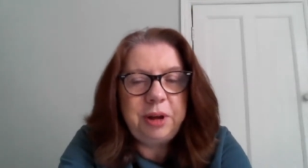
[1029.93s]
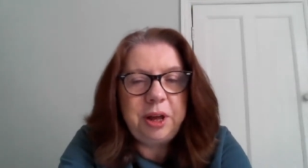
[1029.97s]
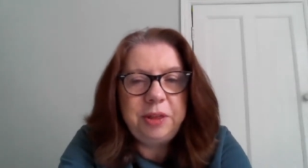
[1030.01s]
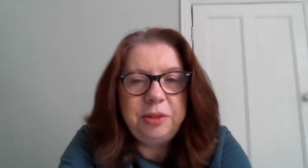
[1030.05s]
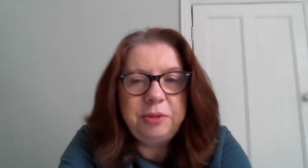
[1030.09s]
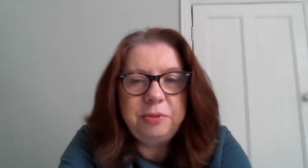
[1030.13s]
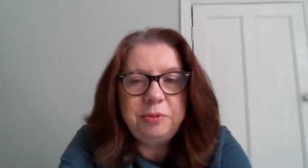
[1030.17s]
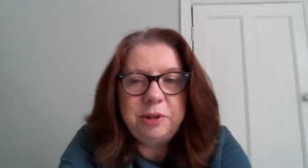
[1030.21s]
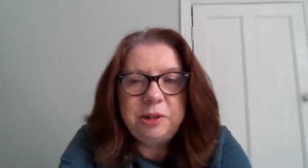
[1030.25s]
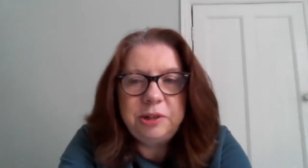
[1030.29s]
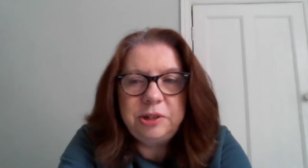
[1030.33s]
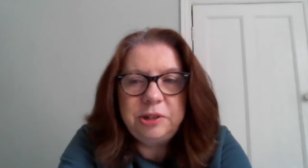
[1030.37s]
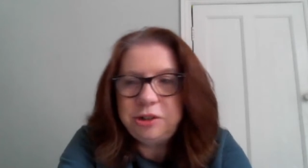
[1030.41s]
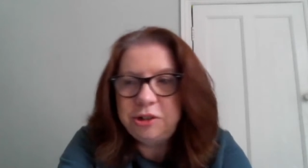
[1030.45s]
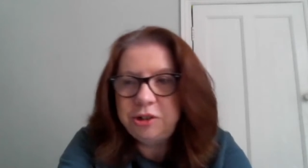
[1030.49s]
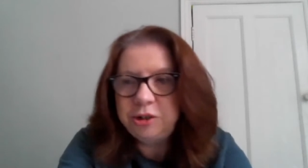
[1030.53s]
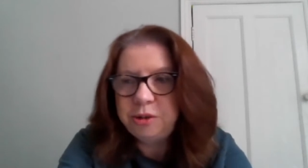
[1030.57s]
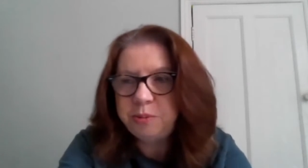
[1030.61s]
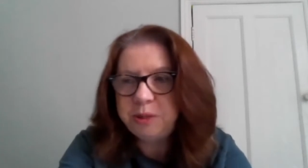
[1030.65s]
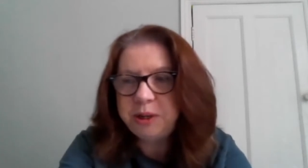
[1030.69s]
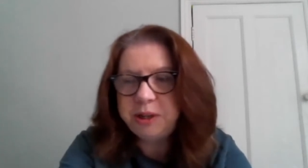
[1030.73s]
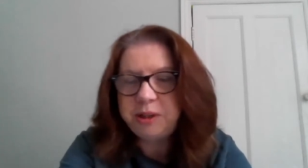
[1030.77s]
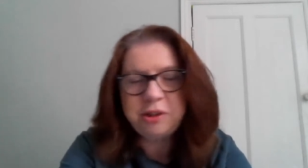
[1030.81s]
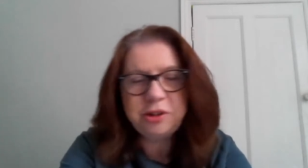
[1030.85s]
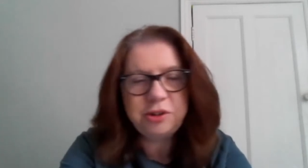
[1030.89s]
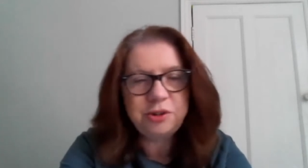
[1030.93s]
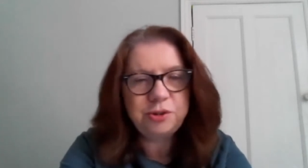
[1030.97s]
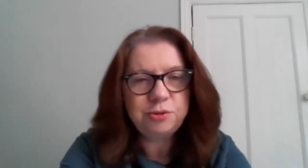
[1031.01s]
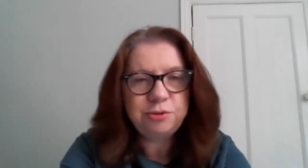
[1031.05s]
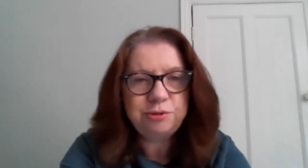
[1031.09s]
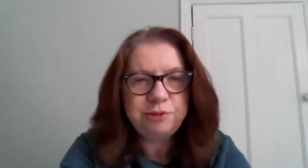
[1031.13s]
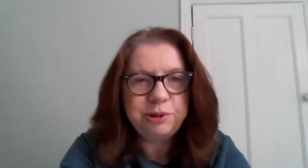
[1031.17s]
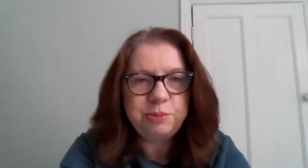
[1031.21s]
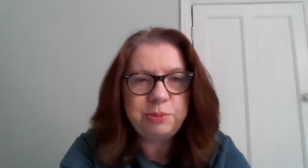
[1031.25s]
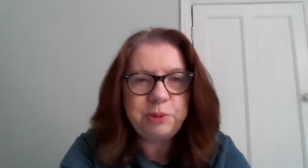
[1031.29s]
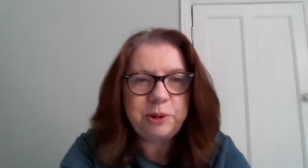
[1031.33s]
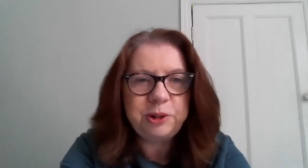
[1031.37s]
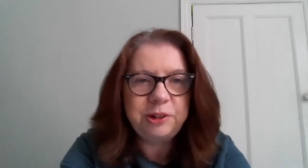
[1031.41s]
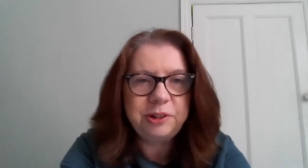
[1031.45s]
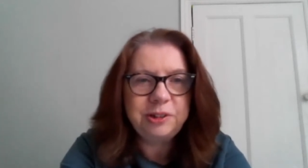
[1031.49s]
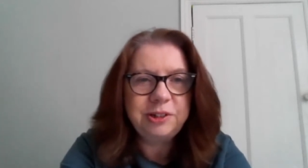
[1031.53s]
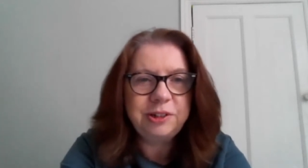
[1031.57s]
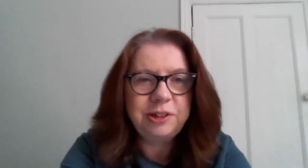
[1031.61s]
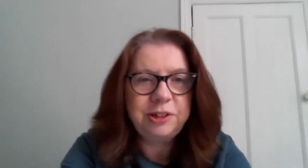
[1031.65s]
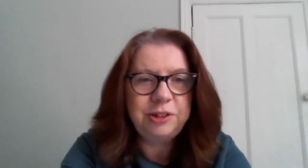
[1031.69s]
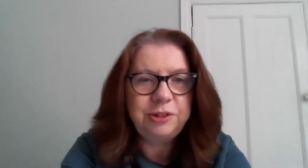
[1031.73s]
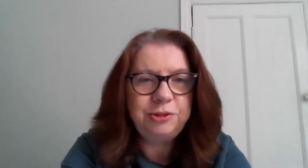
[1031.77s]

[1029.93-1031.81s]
Otherwise you should be in the Tory party.